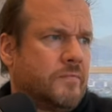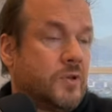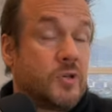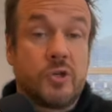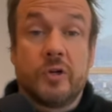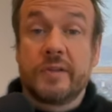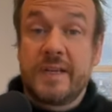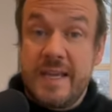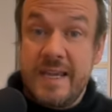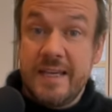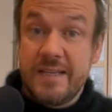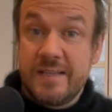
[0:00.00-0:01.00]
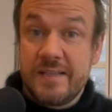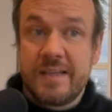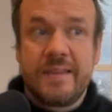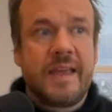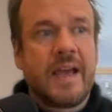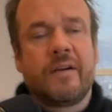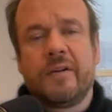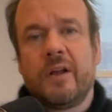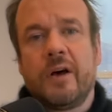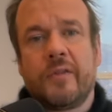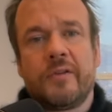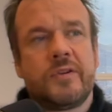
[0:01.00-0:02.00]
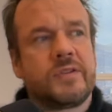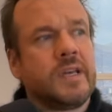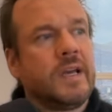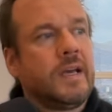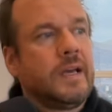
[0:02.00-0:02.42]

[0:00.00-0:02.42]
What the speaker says: John Cage is in there and others,